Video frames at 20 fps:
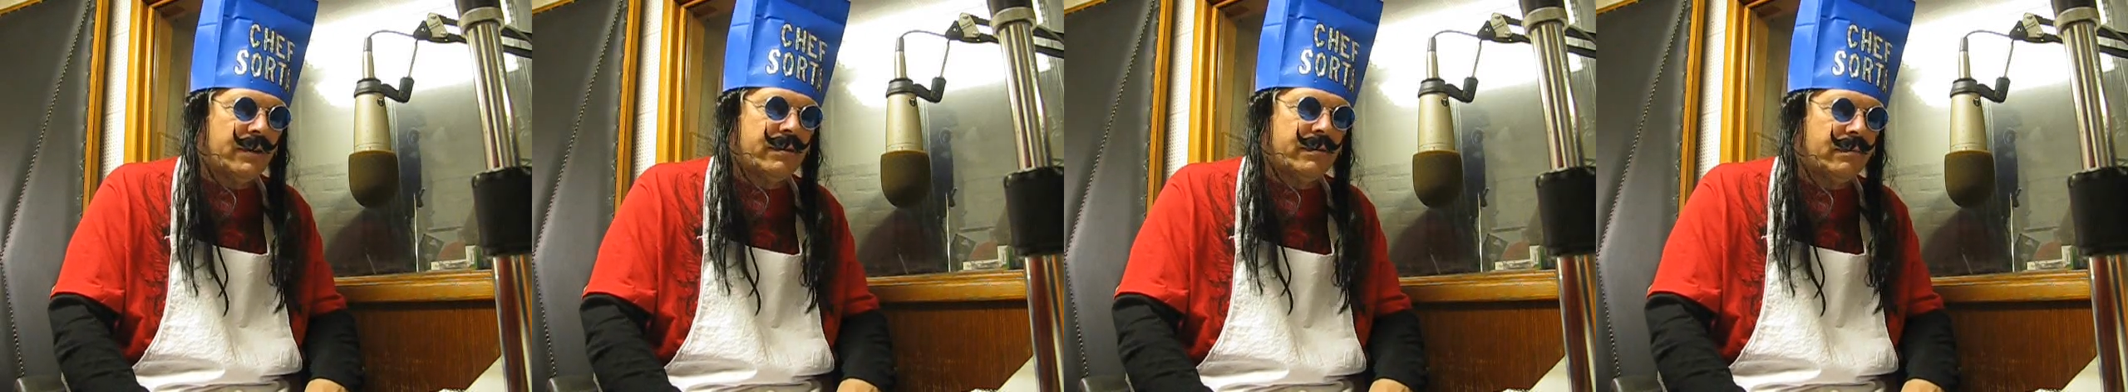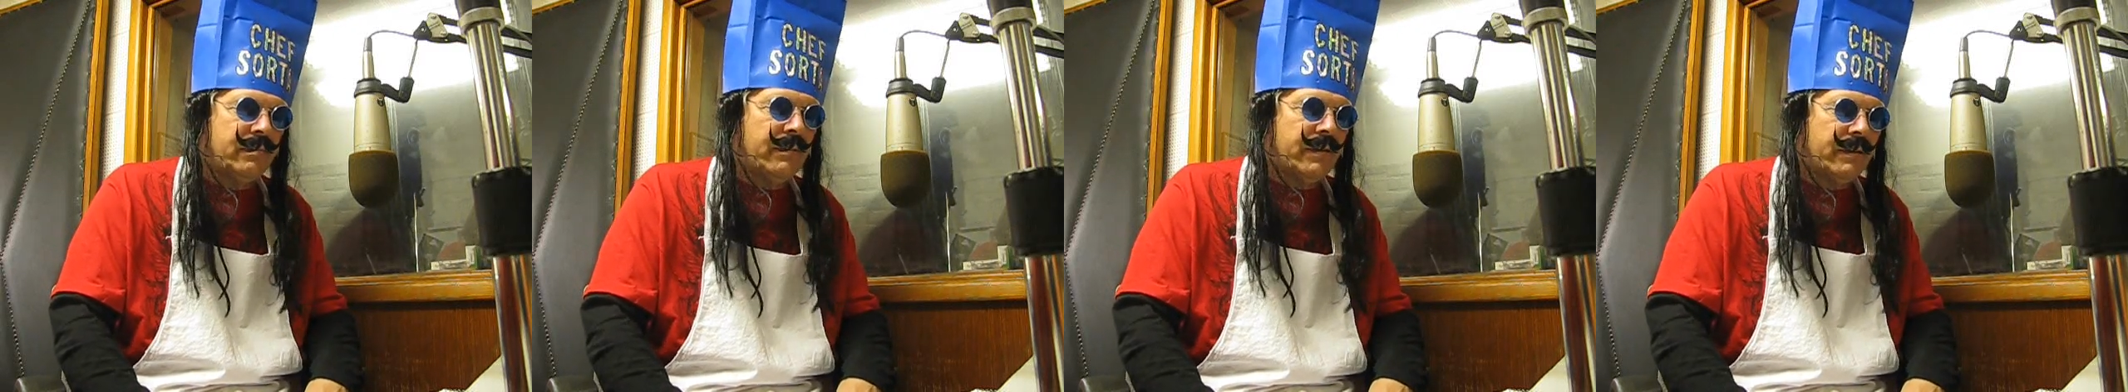
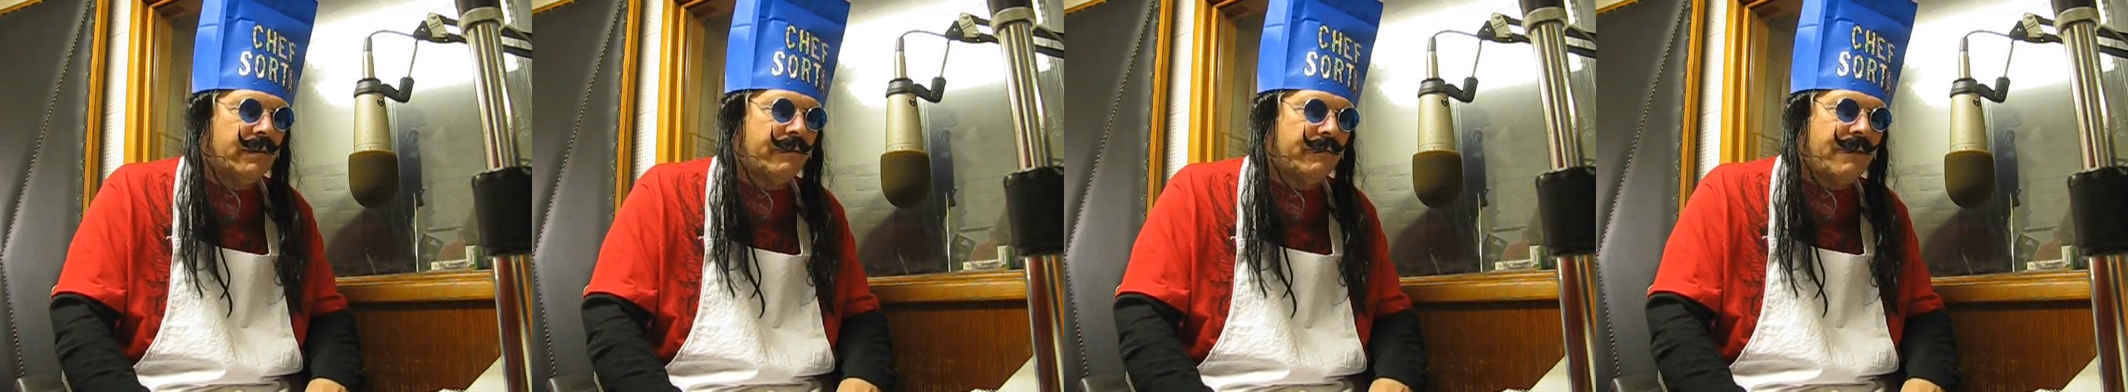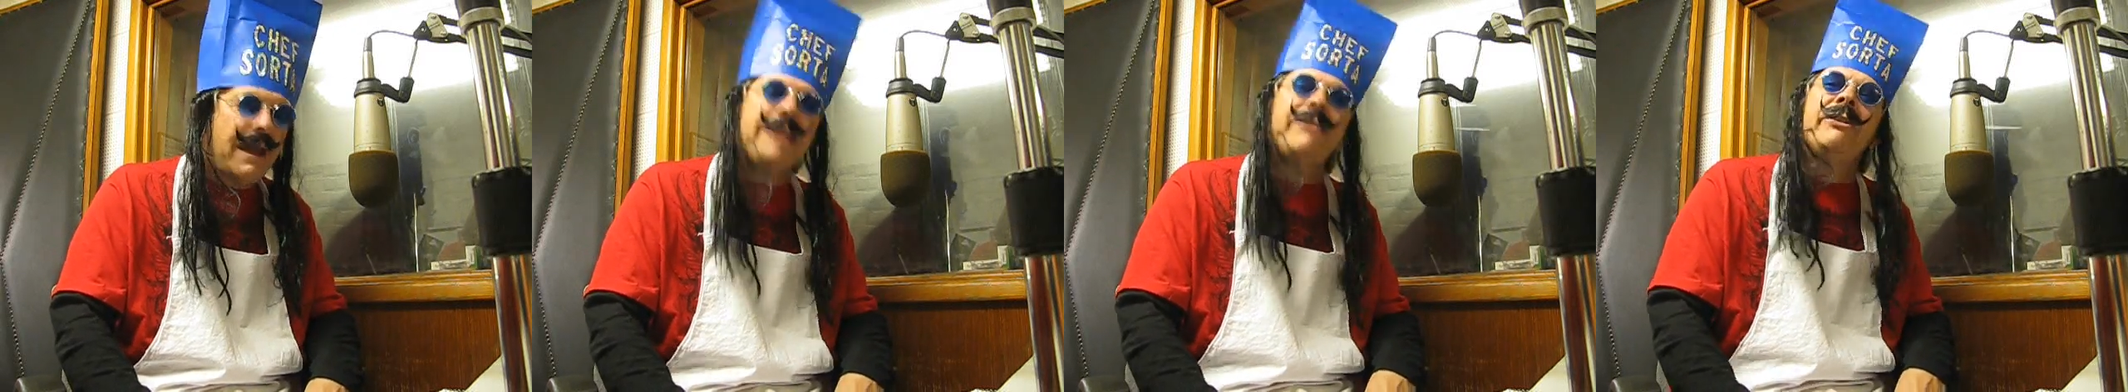It's
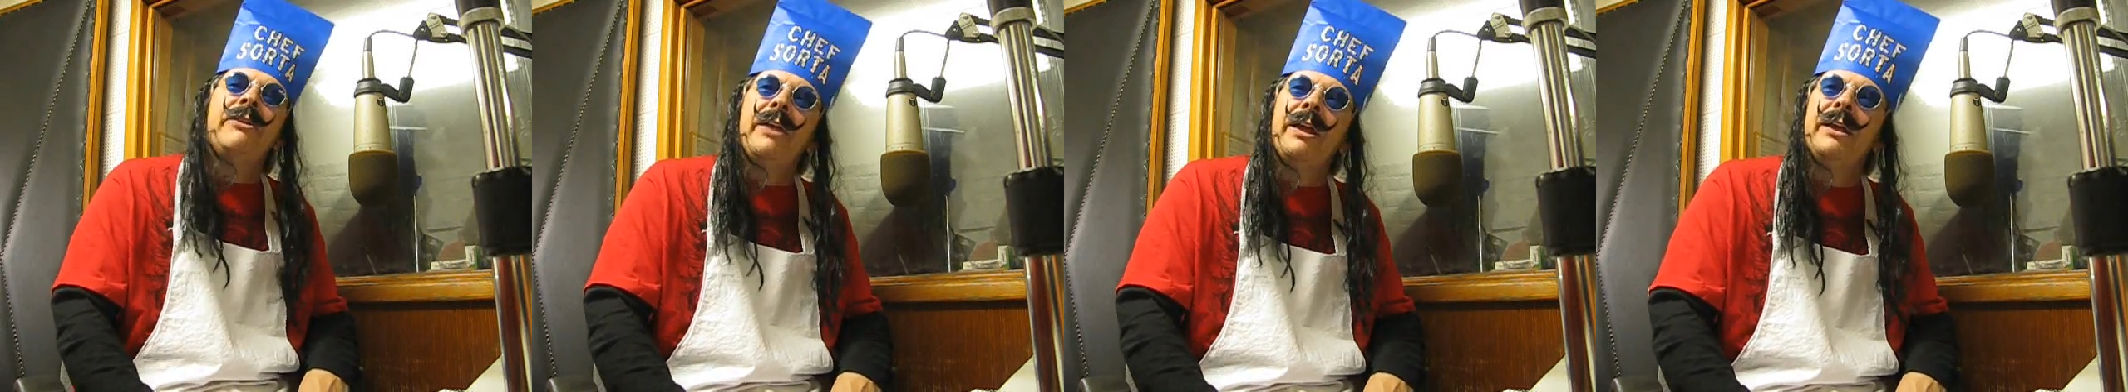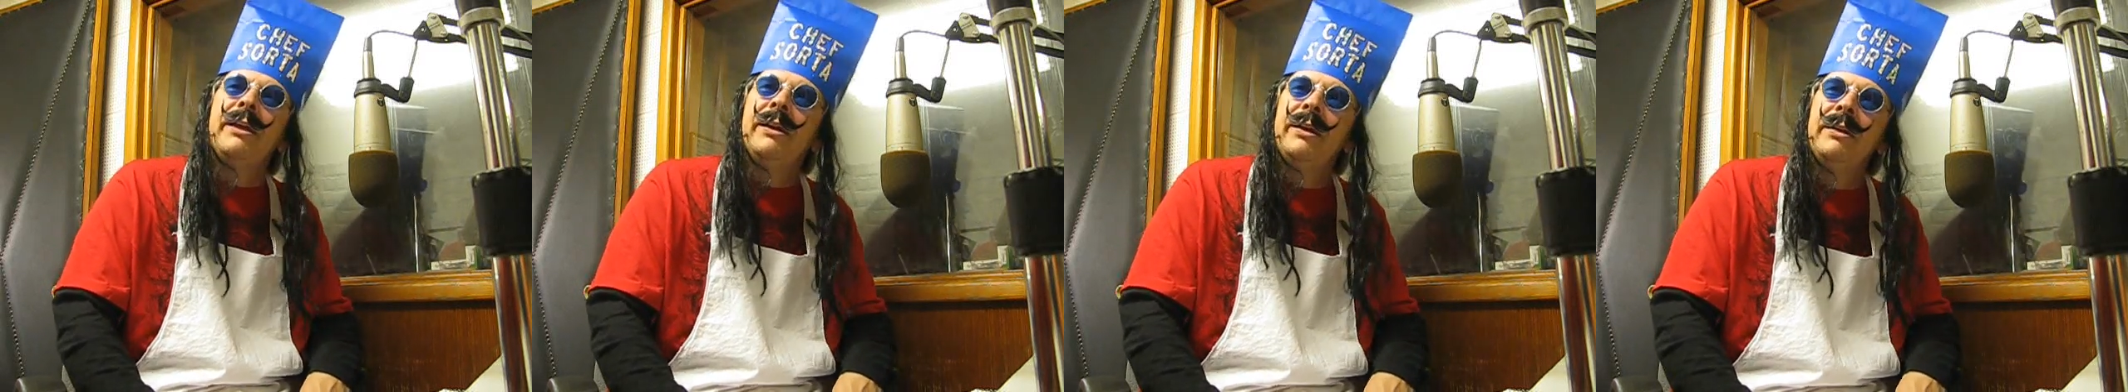
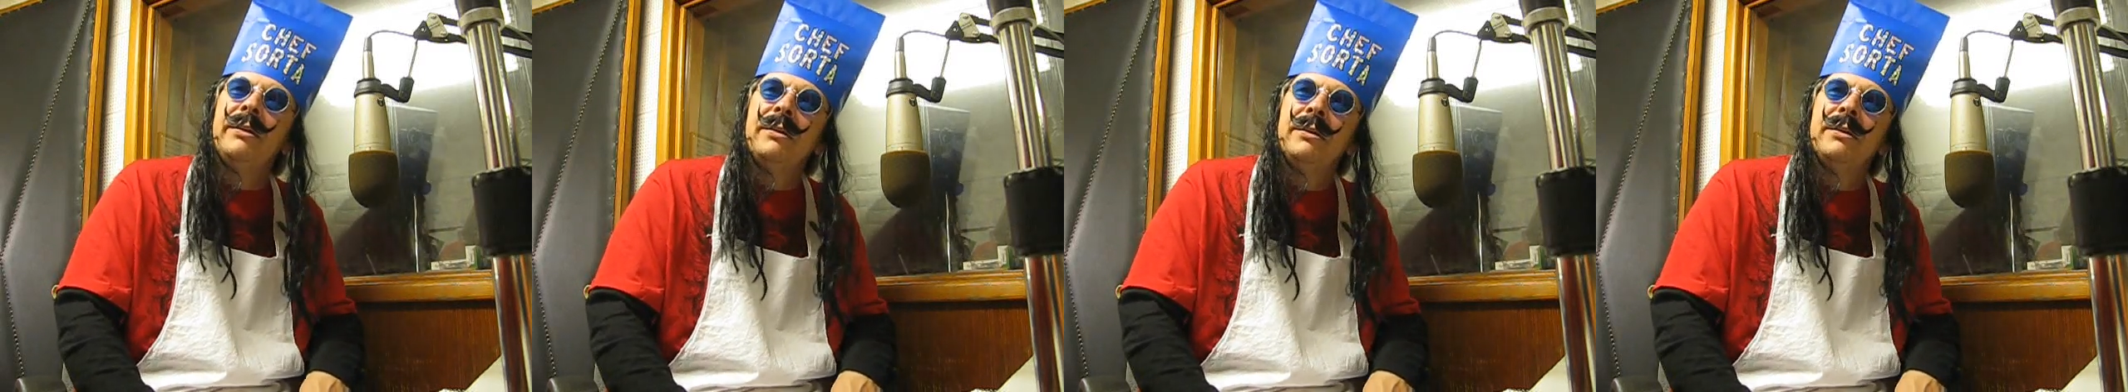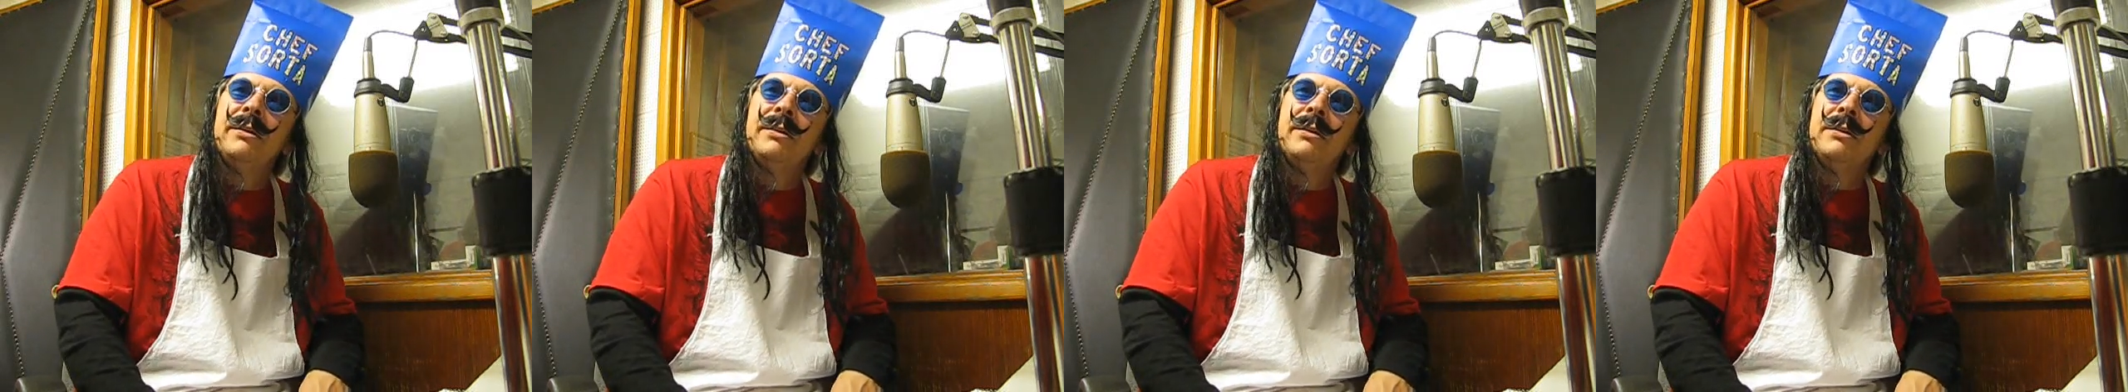fattening,
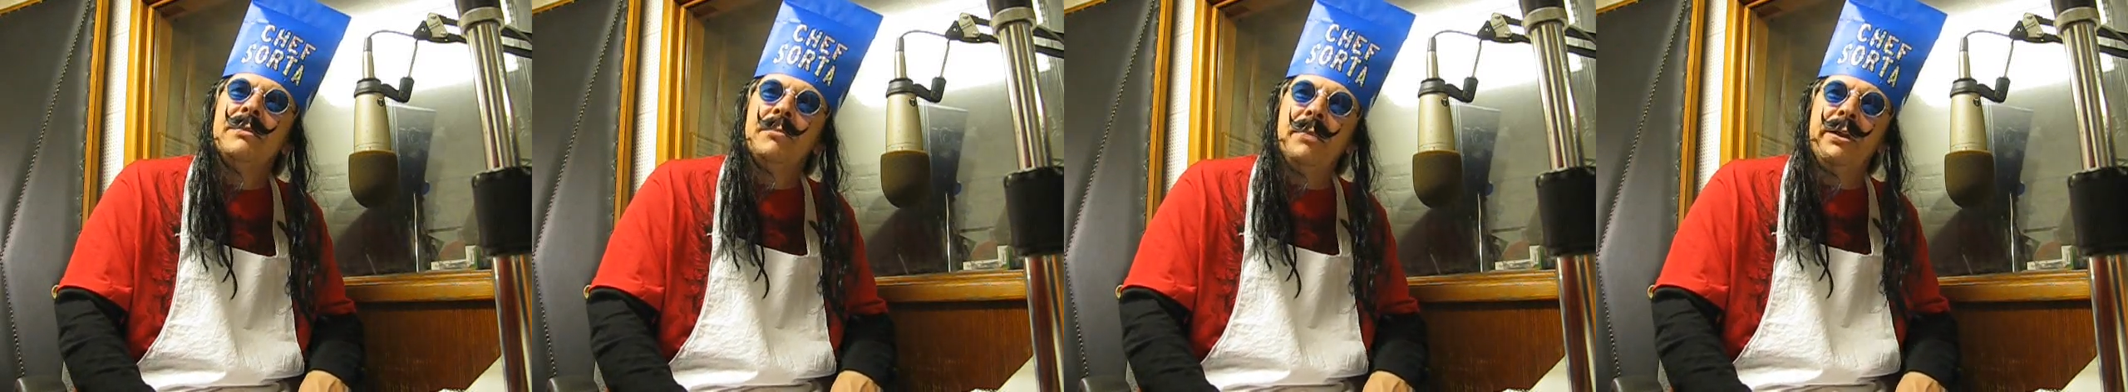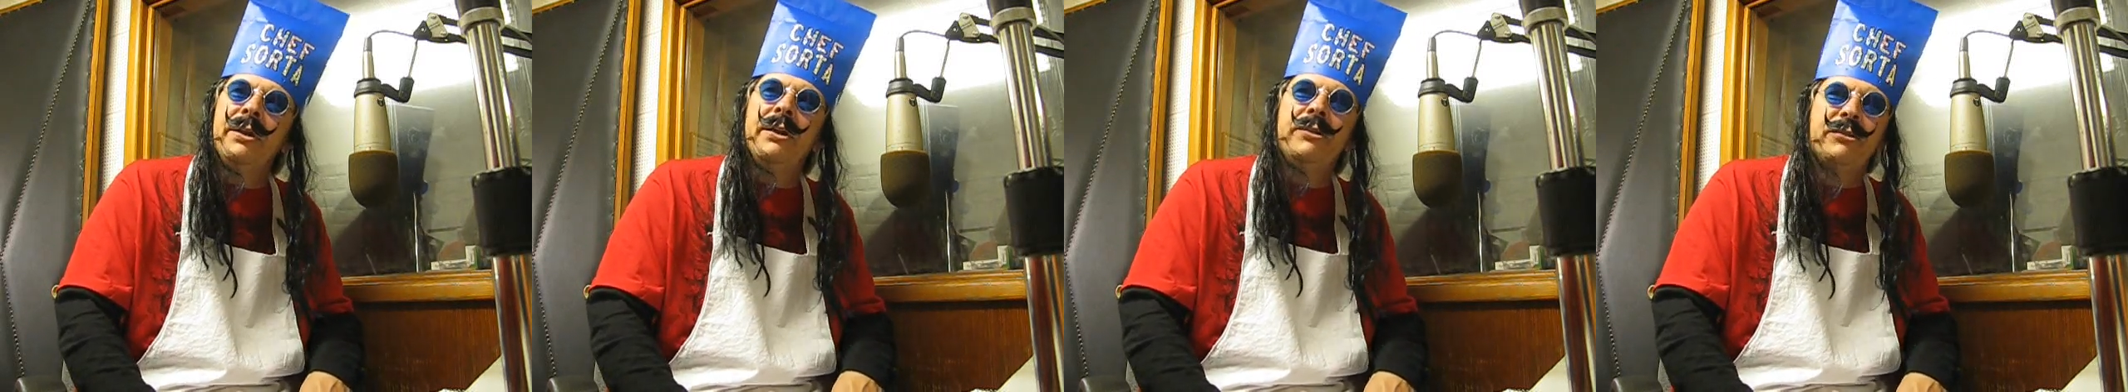
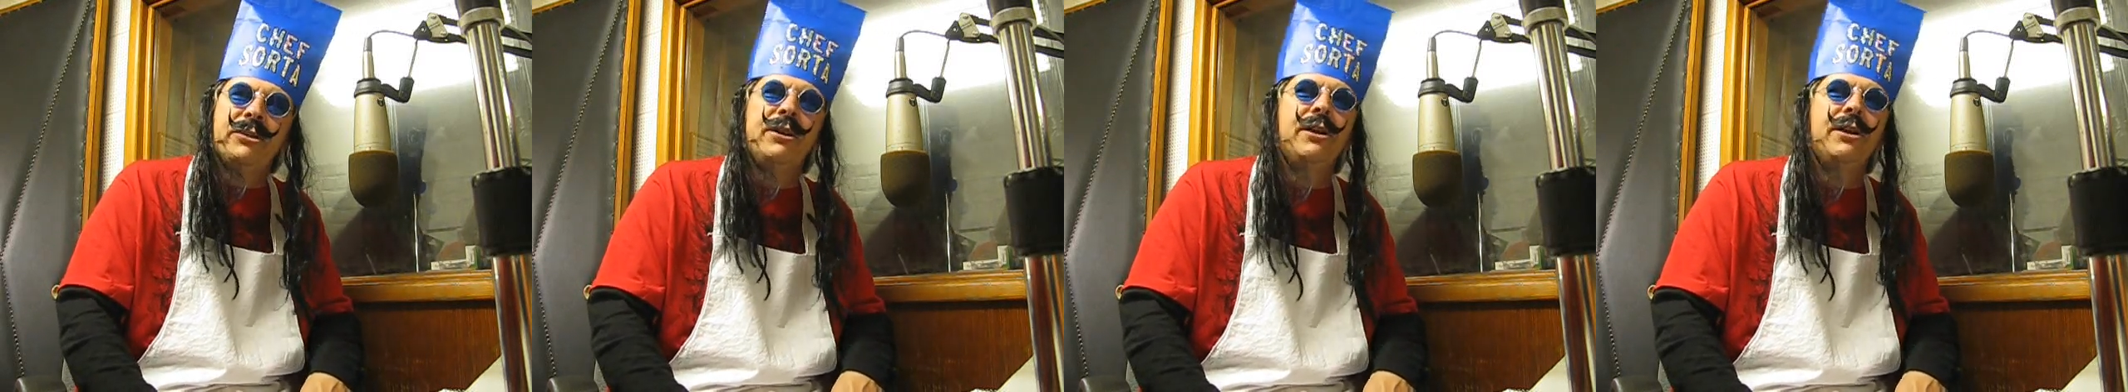but it's